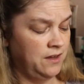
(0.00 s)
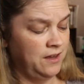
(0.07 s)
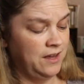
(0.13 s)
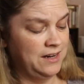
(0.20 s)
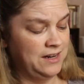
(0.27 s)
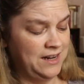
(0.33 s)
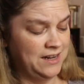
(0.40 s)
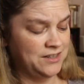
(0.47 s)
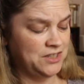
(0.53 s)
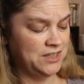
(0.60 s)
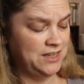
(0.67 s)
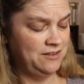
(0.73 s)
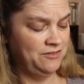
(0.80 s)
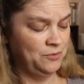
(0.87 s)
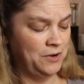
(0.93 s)
And actually,
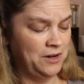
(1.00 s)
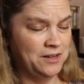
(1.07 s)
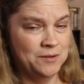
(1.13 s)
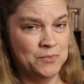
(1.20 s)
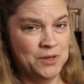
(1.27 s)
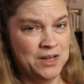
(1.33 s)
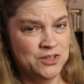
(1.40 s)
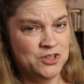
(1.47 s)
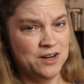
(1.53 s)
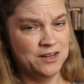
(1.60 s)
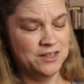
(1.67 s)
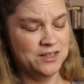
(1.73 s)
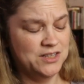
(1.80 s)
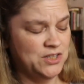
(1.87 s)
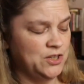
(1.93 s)
even while I'm like trying to
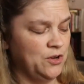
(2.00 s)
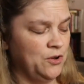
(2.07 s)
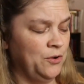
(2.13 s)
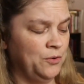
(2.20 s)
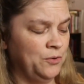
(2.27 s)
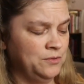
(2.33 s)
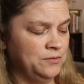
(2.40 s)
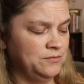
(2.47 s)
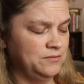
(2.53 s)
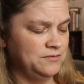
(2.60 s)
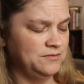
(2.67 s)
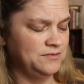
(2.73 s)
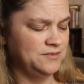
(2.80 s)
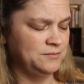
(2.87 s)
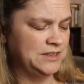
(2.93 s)
sew
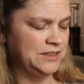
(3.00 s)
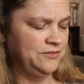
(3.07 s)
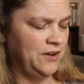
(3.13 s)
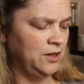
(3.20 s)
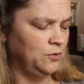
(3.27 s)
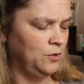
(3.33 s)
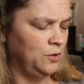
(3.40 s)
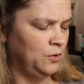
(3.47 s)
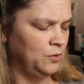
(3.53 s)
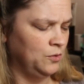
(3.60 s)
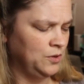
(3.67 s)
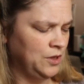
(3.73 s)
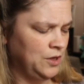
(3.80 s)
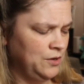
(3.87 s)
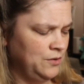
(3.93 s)
my final hole
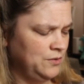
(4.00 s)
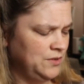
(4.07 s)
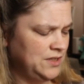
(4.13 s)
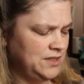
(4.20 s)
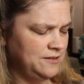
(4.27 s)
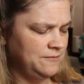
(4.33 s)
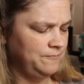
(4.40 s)
closed,